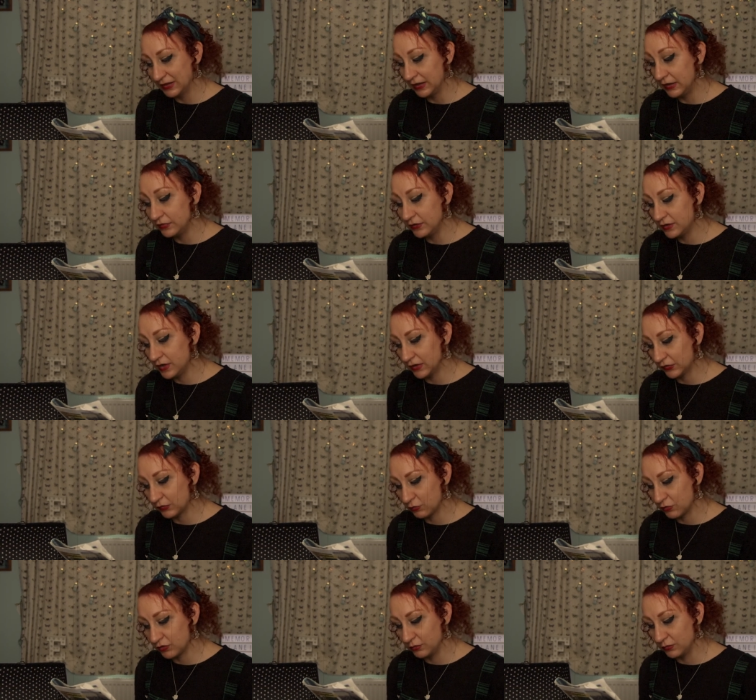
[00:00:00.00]
In the next
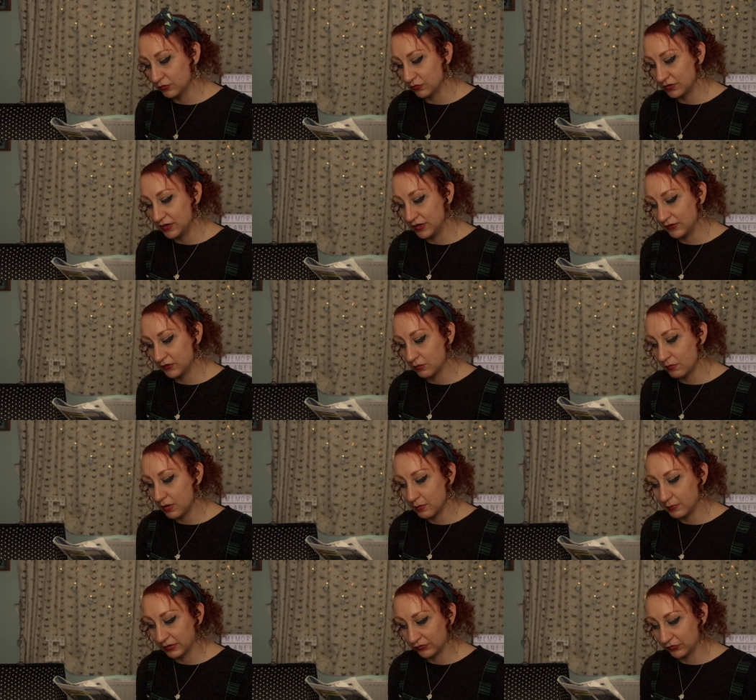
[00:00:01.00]
room, you can hear your
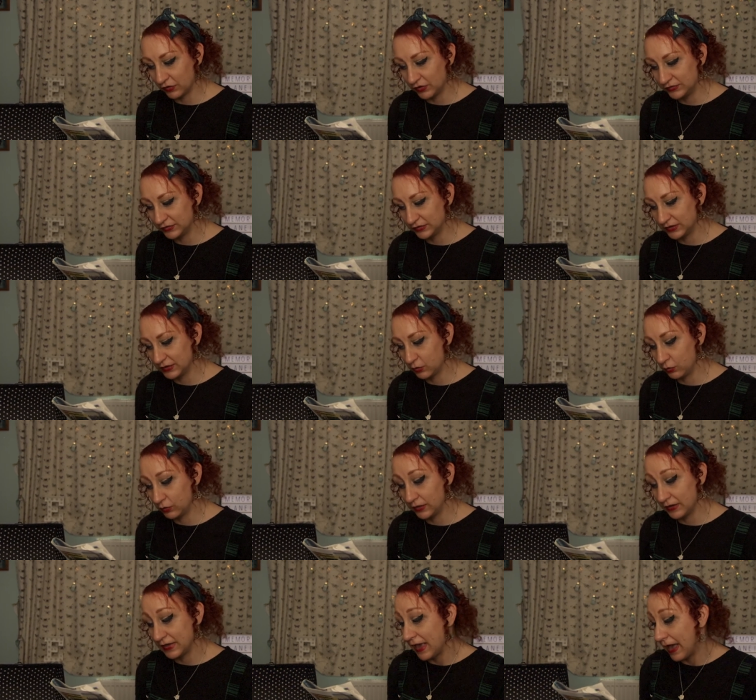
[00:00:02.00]
mum excitedly
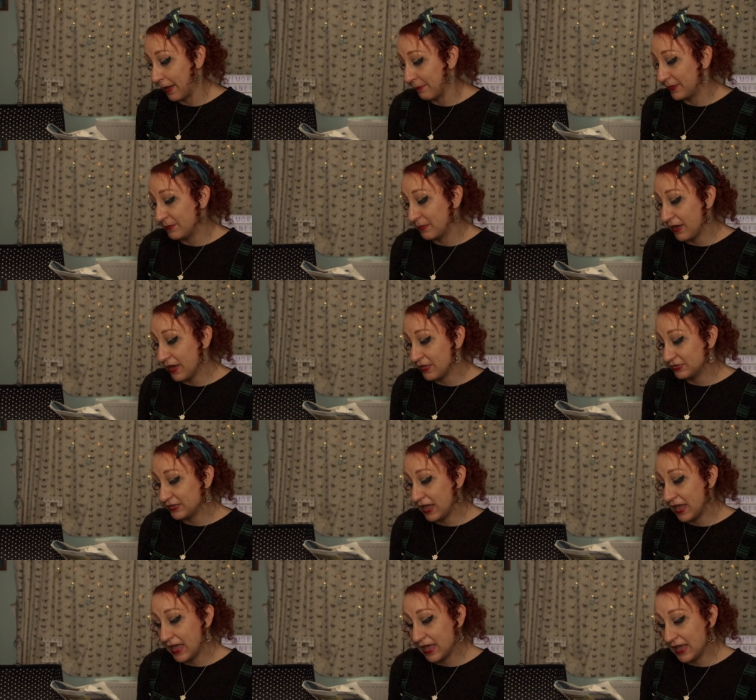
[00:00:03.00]
calling, Happy
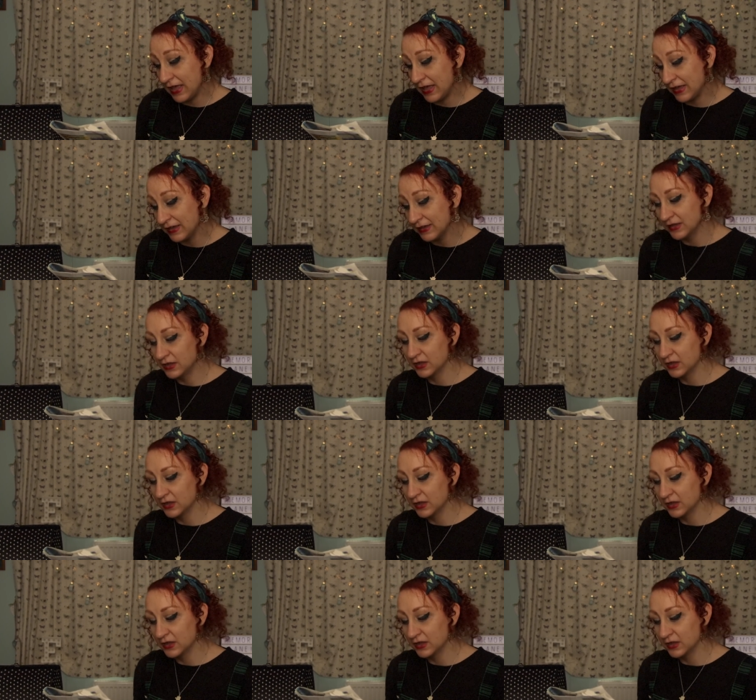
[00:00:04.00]
birthday!